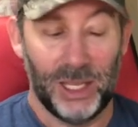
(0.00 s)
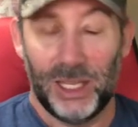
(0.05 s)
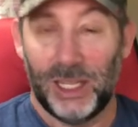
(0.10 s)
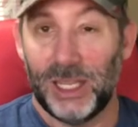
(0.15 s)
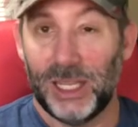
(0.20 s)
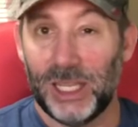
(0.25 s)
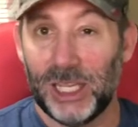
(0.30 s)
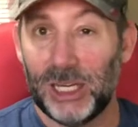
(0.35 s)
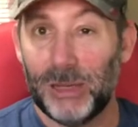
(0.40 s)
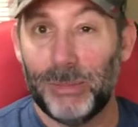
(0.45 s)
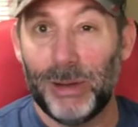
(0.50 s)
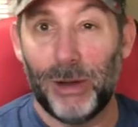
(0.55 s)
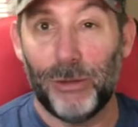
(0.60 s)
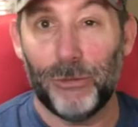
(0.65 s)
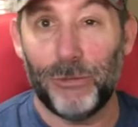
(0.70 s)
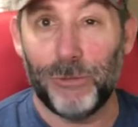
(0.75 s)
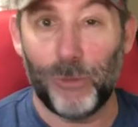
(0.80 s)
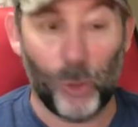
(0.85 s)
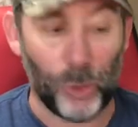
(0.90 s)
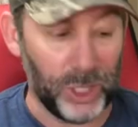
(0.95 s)
You get about
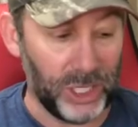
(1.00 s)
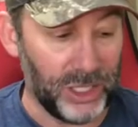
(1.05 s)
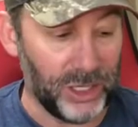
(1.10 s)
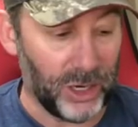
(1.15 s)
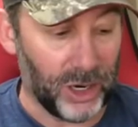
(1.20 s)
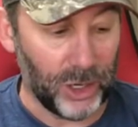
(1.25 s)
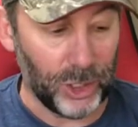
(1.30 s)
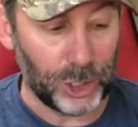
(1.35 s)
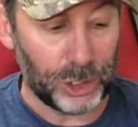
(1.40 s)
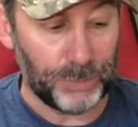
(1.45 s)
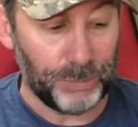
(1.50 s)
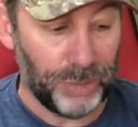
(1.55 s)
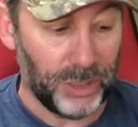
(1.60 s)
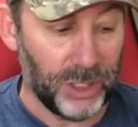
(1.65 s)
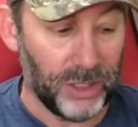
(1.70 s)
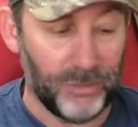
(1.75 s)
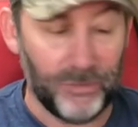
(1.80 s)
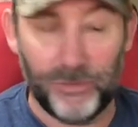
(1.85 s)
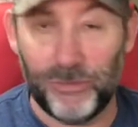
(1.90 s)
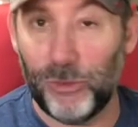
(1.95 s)
40 darts,
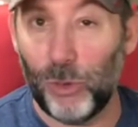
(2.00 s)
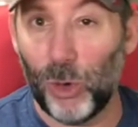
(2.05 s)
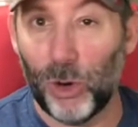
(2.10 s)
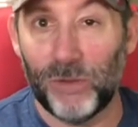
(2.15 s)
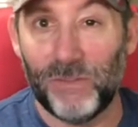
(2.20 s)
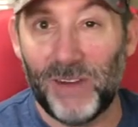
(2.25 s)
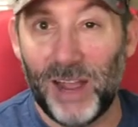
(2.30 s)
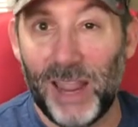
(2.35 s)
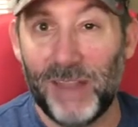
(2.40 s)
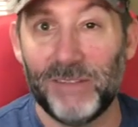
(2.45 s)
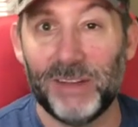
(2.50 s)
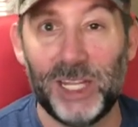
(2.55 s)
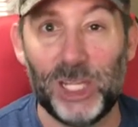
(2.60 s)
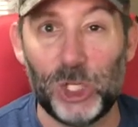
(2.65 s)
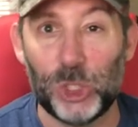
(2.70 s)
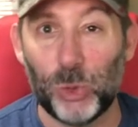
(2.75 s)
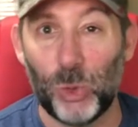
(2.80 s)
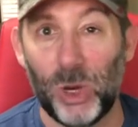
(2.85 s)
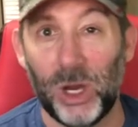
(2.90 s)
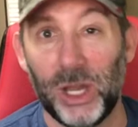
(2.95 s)
put 4 or 5 in
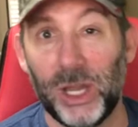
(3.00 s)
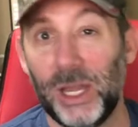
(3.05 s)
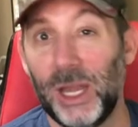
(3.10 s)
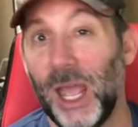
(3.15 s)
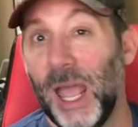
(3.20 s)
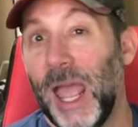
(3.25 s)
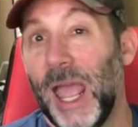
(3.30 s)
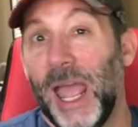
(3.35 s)
each one,